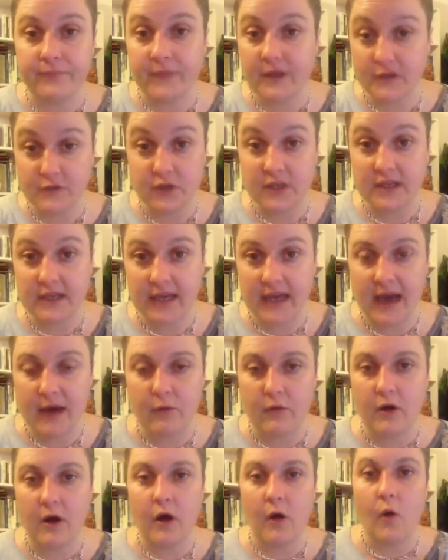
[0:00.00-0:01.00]
drinking
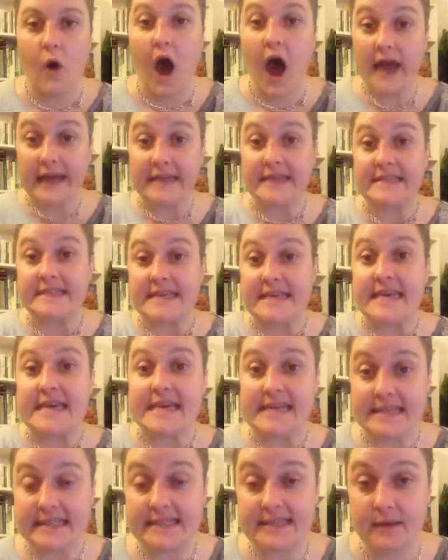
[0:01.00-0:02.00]
alcohol. I need to
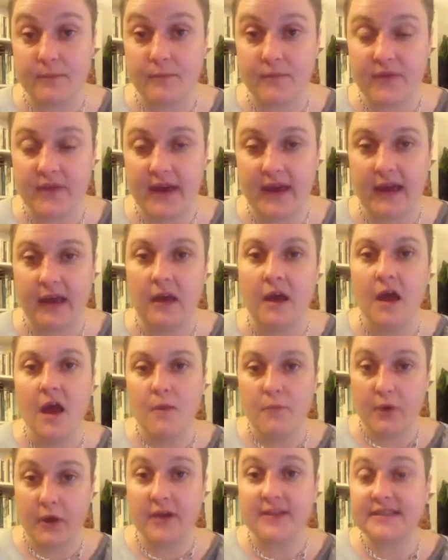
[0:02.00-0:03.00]
eat something
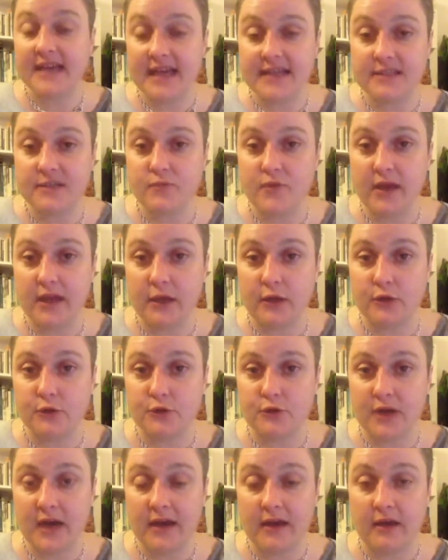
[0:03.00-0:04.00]
because that's a really good
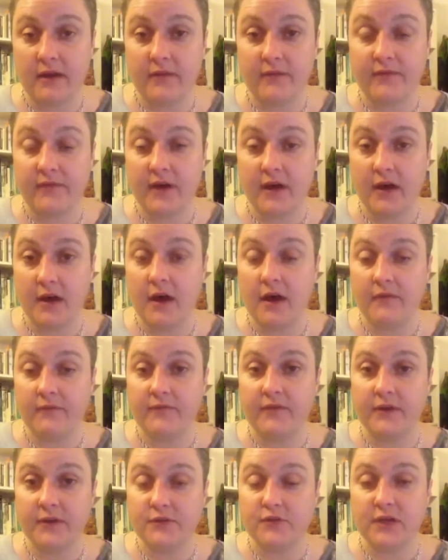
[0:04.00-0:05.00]
trigger
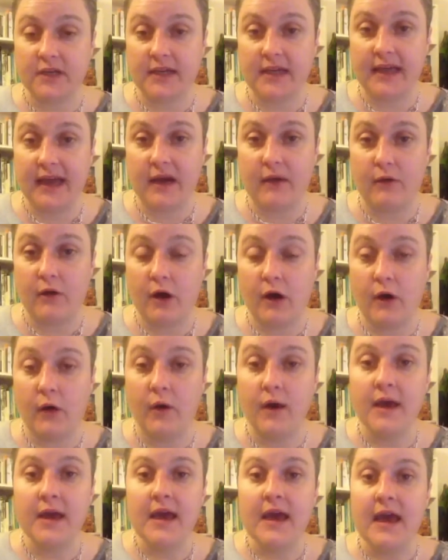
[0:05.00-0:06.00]
for drinking alcohol.
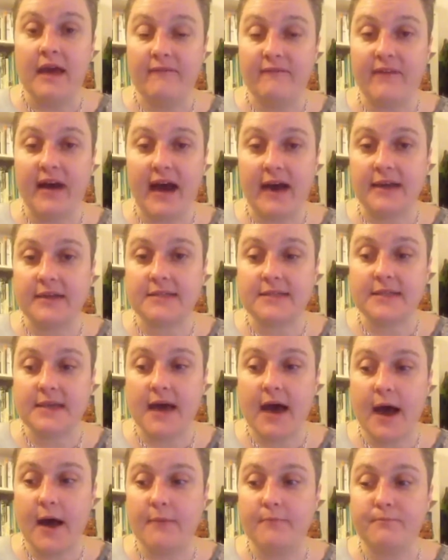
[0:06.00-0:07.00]
In fact,
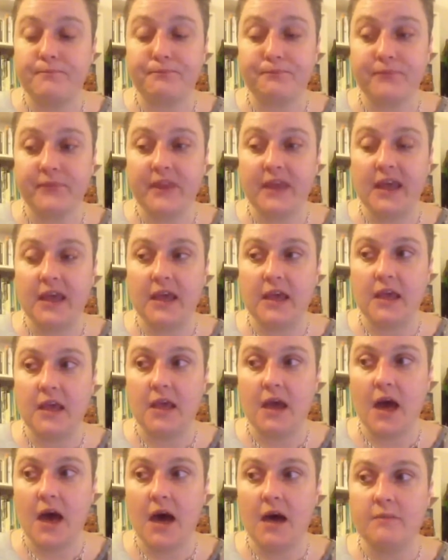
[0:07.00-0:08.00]

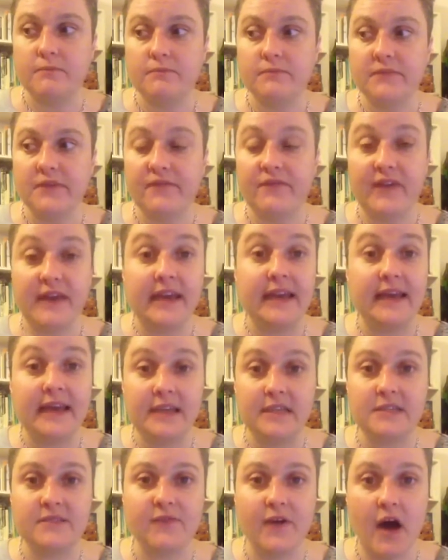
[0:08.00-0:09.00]
the
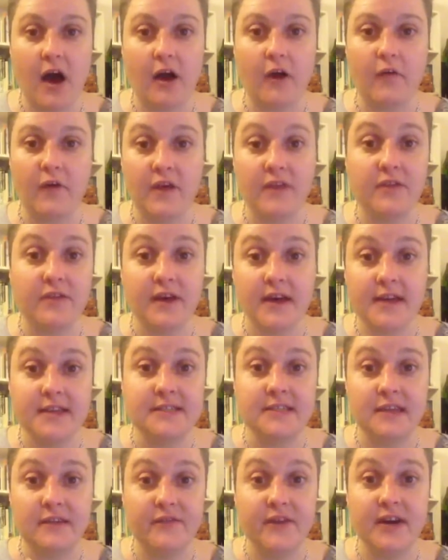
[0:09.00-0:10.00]
feelings for hungry and
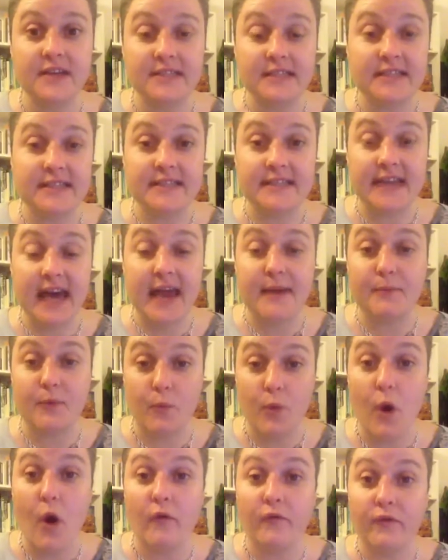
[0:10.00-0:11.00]
thirsty are virtually the same, and
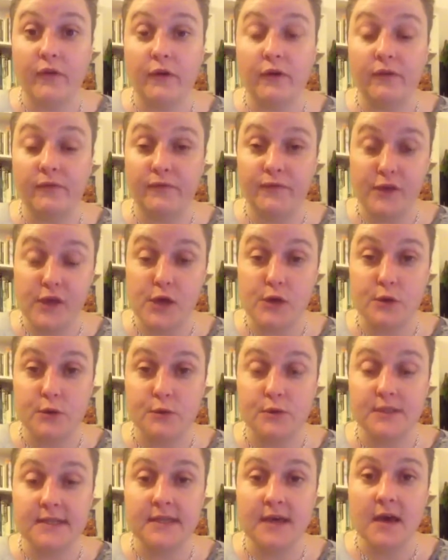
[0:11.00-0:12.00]
we often
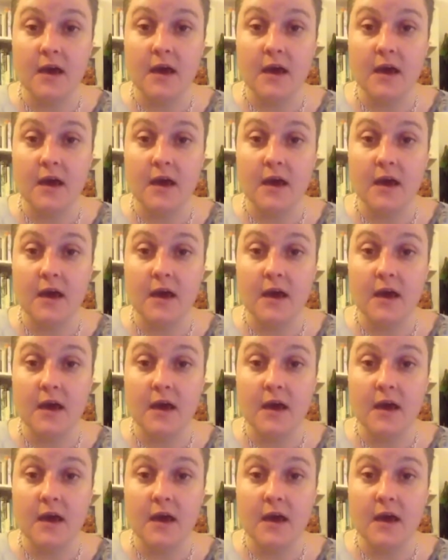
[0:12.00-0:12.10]
confuse